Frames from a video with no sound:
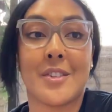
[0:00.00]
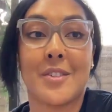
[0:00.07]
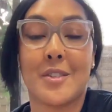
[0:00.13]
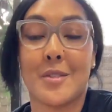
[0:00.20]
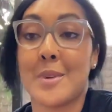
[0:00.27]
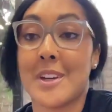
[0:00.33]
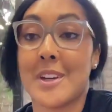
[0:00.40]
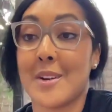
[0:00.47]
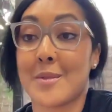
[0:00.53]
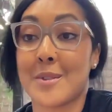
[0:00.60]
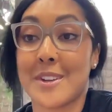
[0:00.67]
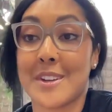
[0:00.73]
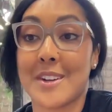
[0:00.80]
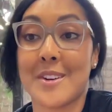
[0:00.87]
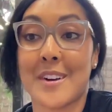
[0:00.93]
you to be a
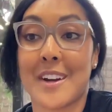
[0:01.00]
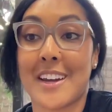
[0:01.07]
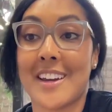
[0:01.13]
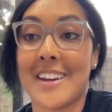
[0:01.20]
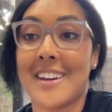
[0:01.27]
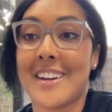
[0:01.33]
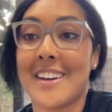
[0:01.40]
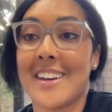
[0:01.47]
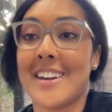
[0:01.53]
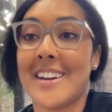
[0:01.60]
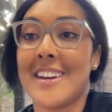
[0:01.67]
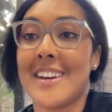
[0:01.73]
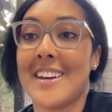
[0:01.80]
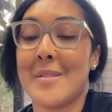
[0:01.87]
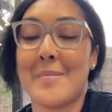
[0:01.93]
really great
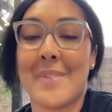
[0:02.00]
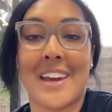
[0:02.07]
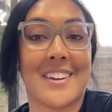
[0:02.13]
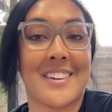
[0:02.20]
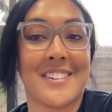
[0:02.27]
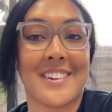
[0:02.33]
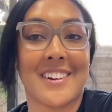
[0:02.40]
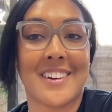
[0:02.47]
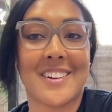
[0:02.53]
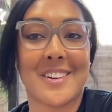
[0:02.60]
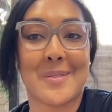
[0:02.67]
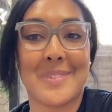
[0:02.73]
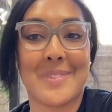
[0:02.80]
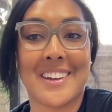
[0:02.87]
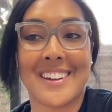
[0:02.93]
manager
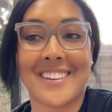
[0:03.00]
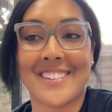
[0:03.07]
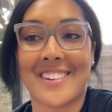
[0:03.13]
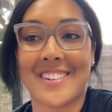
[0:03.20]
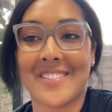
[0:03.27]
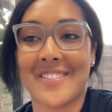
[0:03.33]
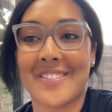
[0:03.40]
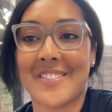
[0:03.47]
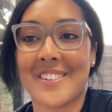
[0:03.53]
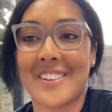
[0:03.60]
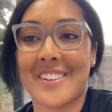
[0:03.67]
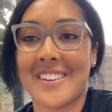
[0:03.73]
because of